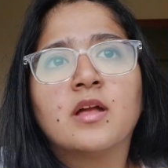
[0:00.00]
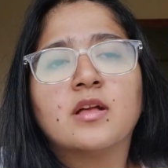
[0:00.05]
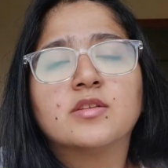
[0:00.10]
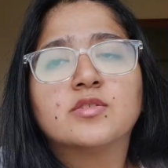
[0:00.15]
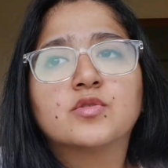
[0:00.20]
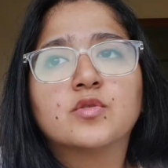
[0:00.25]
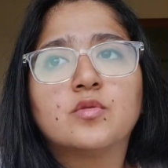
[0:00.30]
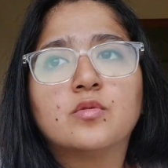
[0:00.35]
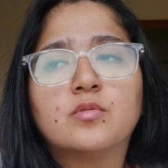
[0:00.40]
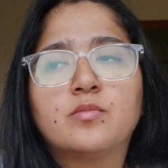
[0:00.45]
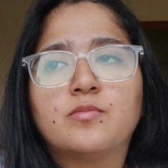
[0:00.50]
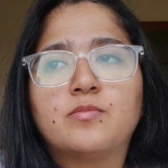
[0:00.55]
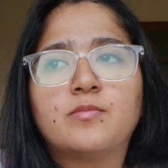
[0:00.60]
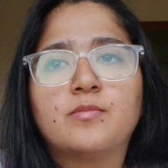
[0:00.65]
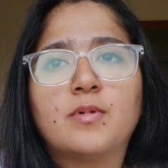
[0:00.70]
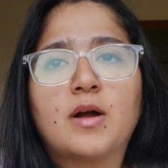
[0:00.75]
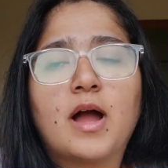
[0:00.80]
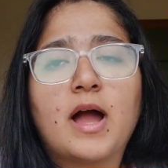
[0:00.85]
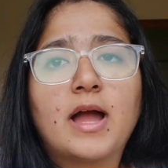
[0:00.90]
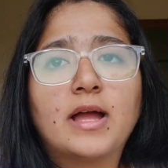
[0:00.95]
So
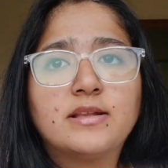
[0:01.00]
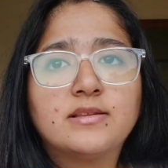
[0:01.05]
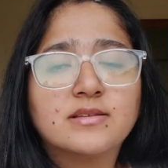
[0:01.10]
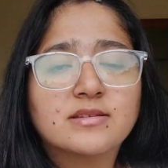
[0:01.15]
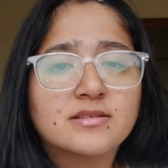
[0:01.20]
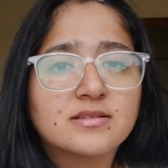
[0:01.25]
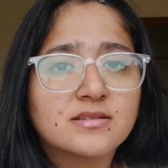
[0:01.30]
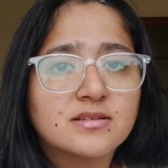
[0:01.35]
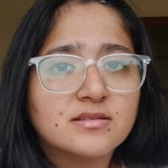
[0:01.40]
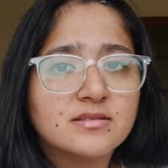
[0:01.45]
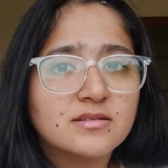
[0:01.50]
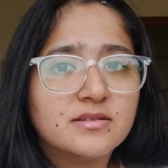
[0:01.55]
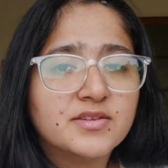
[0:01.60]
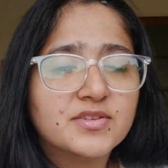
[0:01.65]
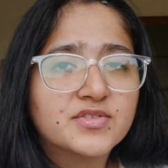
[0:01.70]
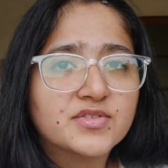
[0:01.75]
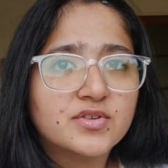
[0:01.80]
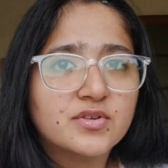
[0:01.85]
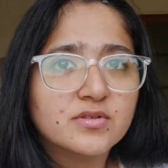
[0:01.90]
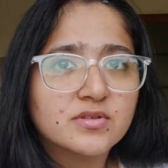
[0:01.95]
I just
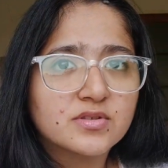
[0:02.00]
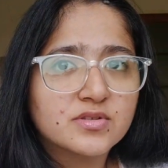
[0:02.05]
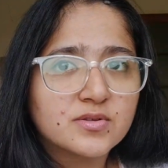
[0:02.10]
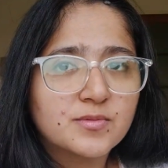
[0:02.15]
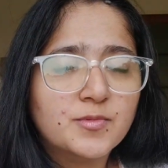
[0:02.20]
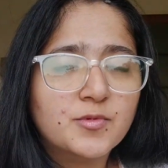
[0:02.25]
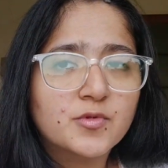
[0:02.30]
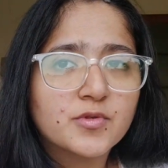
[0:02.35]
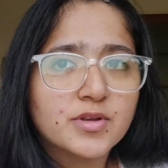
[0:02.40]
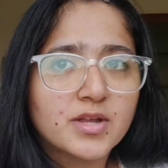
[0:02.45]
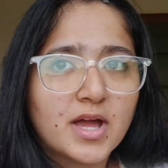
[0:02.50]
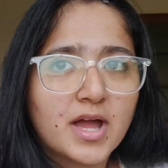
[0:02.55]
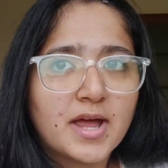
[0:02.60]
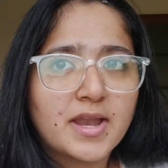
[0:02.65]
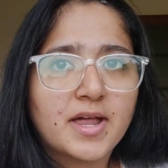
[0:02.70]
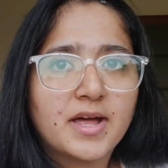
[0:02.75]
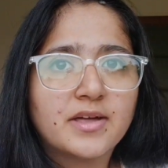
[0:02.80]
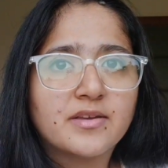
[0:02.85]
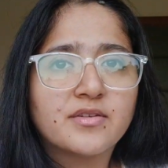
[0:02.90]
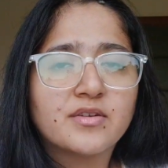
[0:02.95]
researched some more
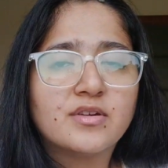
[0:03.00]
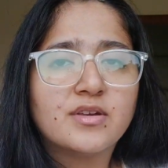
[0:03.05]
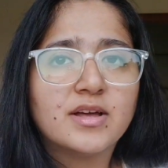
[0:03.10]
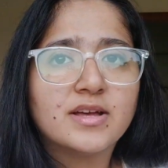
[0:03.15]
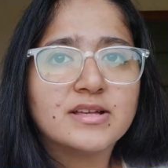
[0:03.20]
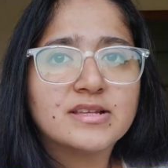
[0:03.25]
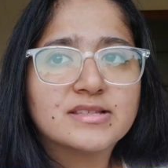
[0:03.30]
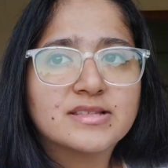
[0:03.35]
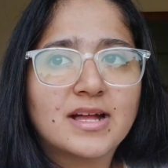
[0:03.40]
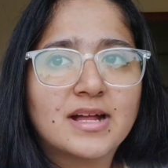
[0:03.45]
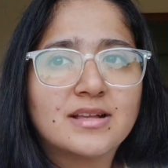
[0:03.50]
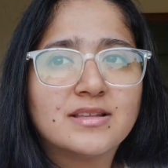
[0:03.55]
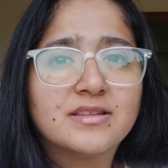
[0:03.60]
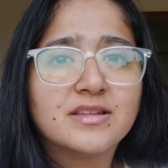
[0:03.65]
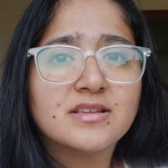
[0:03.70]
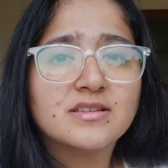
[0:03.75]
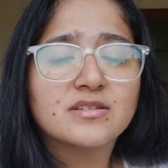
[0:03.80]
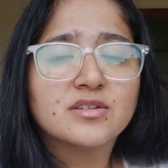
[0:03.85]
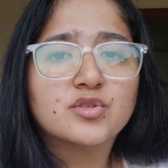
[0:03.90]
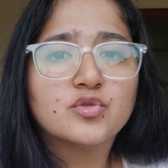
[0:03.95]
and I realized that
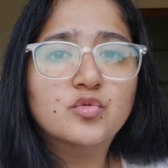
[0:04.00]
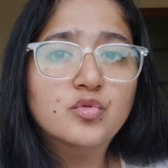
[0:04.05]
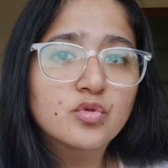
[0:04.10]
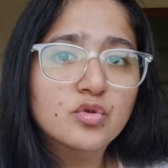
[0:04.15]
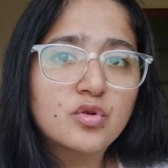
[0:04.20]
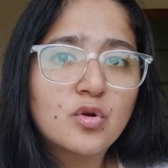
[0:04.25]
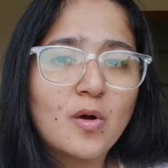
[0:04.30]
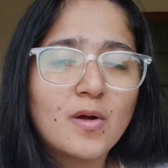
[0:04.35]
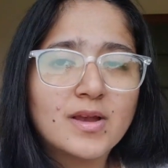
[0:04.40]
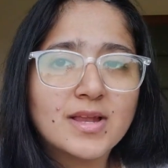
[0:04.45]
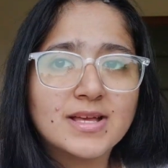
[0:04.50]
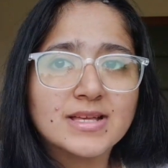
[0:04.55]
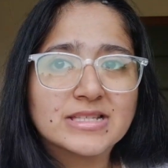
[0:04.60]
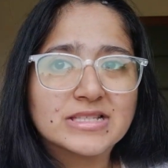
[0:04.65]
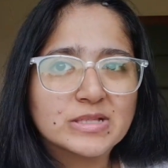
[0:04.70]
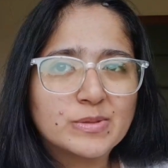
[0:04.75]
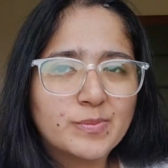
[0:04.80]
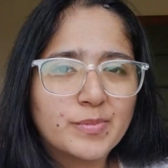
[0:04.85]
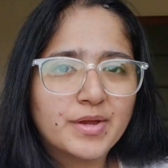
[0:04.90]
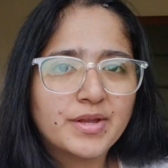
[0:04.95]
there is a tool called
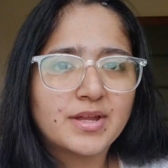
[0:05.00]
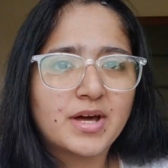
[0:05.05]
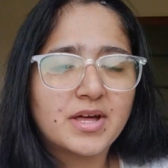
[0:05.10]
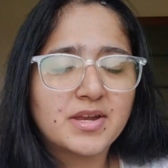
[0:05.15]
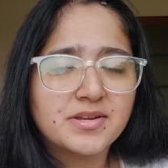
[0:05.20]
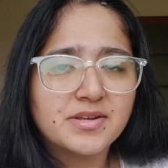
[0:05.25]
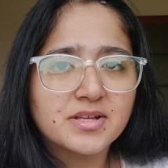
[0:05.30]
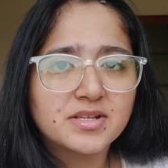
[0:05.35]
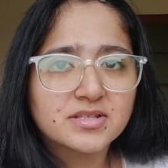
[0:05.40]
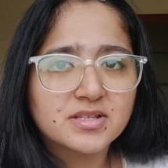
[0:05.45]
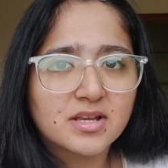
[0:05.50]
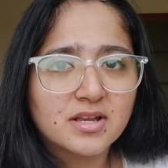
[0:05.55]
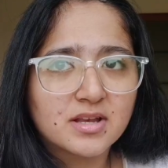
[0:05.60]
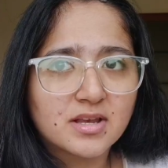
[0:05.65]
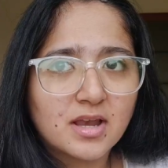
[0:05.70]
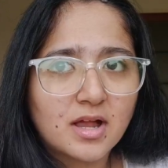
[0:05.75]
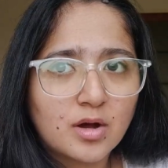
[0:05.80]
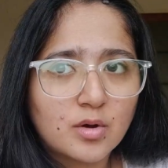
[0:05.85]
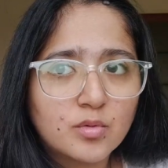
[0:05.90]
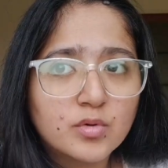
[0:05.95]
SAP Analytics
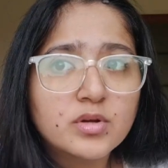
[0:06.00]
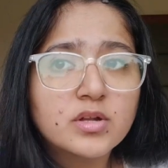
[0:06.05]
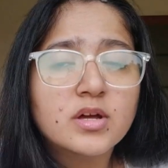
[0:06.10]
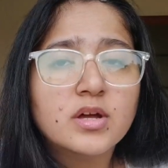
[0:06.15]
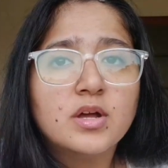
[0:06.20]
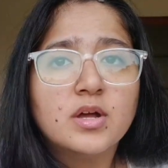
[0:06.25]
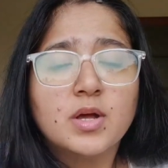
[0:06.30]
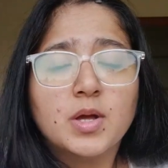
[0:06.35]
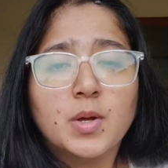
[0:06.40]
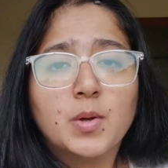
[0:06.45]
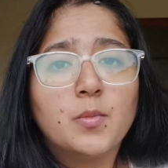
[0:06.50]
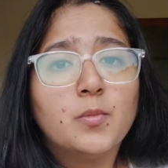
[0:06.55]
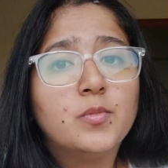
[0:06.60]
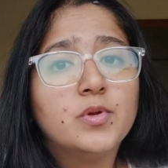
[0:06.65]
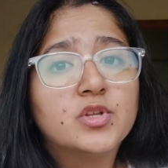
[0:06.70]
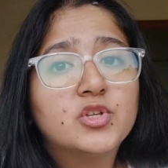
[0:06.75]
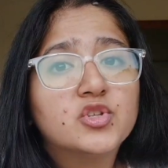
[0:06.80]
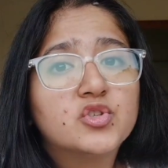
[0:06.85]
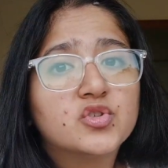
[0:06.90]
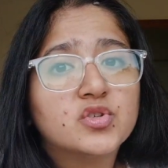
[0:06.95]
Cloud,
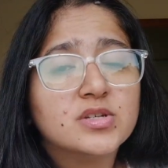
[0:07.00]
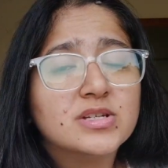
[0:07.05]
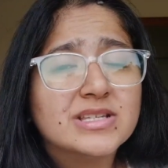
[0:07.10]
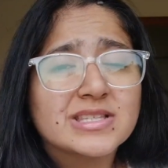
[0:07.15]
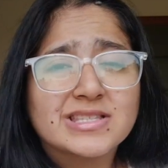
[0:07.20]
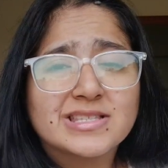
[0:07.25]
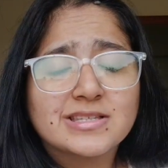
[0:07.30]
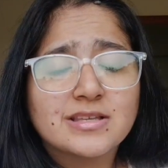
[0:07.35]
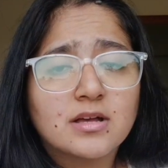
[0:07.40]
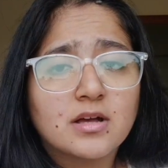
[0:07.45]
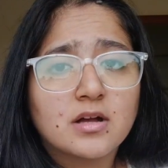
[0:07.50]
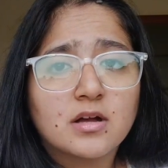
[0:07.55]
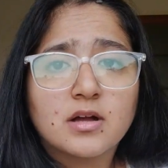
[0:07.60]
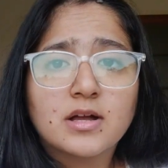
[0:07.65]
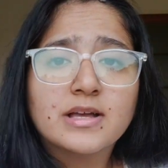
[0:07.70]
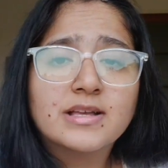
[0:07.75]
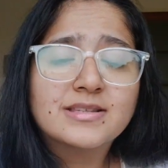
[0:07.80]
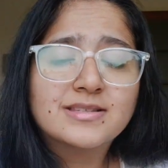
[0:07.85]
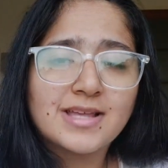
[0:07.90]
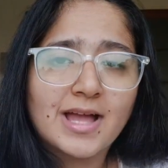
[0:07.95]
which is
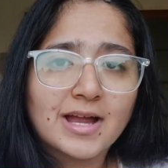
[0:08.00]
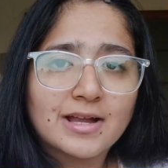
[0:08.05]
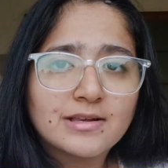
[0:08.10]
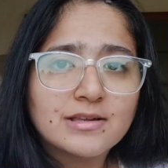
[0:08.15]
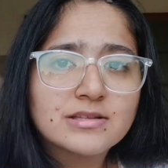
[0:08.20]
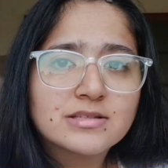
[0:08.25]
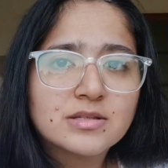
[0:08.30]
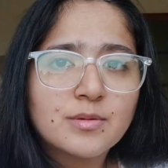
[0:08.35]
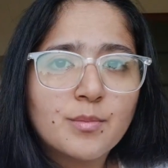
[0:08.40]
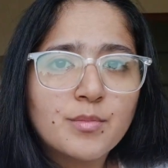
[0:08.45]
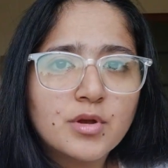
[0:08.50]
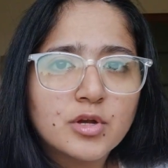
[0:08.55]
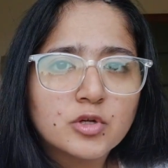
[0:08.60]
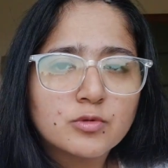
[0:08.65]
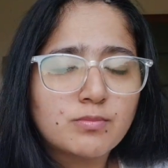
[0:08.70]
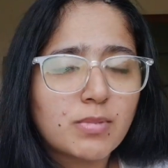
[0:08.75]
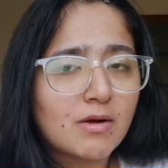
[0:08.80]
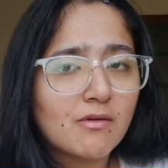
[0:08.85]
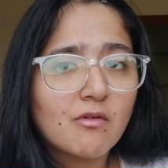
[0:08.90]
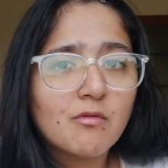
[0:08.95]
exactly similar
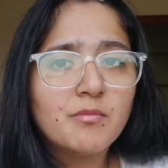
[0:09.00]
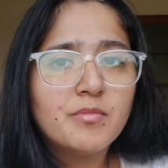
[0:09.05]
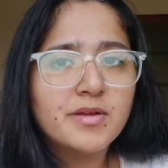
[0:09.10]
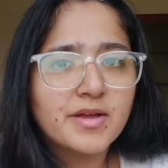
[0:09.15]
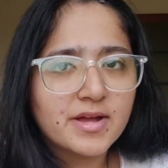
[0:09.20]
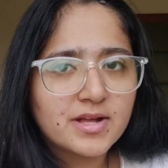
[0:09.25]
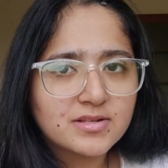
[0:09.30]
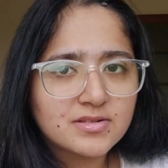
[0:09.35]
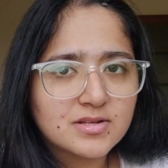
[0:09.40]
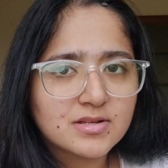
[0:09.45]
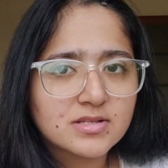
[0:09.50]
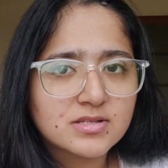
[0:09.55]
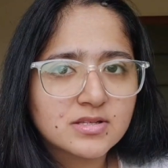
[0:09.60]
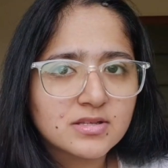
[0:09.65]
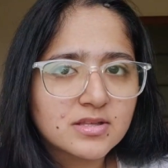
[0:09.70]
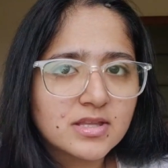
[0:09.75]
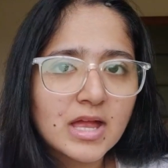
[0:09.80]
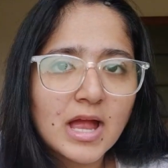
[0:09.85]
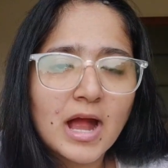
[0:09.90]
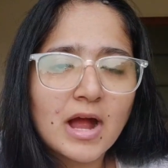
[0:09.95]
to Power BI,
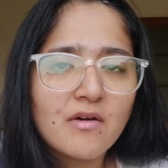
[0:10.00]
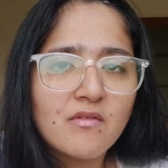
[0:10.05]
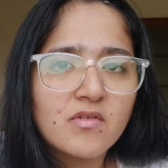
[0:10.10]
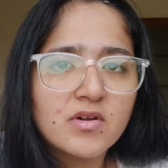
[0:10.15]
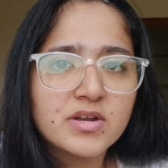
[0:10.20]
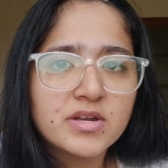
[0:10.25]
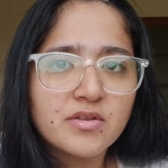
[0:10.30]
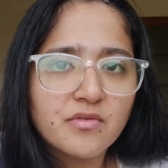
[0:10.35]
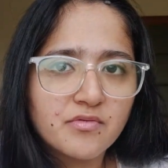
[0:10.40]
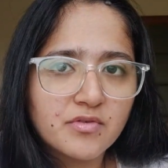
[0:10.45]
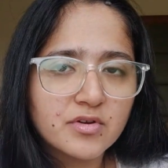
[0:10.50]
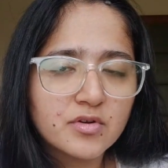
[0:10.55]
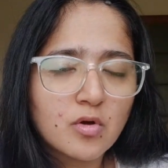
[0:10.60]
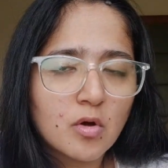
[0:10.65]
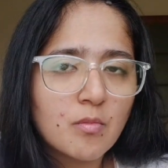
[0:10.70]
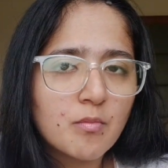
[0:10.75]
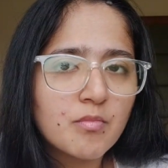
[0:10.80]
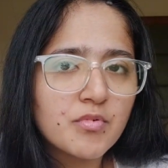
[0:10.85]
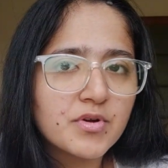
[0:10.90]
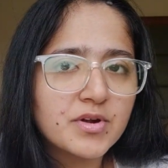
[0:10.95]
just they have a different
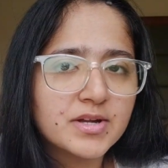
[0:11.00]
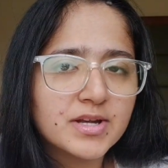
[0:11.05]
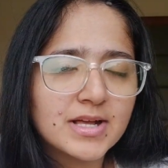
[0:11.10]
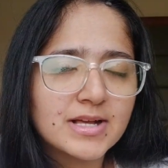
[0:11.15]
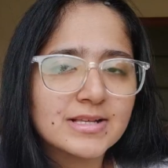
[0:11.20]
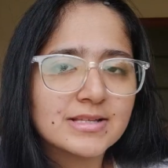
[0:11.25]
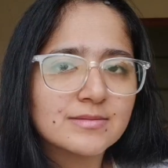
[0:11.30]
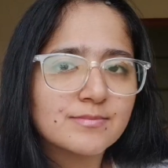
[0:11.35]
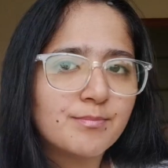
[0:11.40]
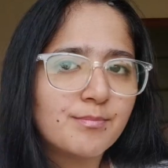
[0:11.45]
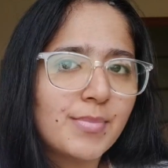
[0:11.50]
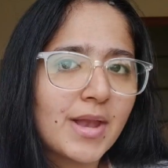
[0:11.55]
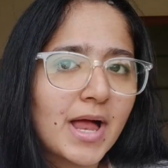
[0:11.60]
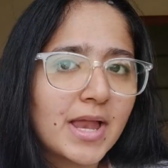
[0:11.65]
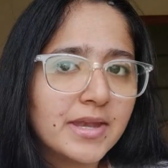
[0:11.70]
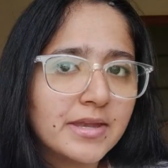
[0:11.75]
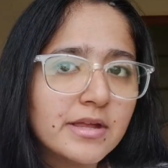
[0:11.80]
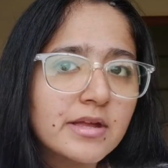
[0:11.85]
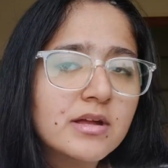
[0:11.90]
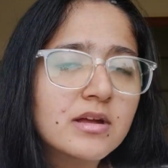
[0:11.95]
component as
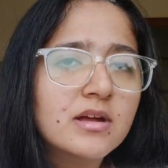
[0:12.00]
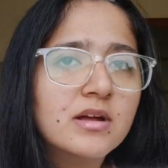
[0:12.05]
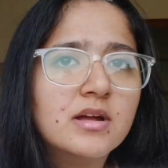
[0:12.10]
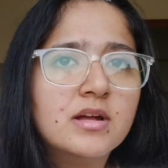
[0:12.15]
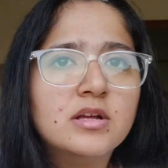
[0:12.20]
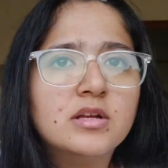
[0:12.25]
planning.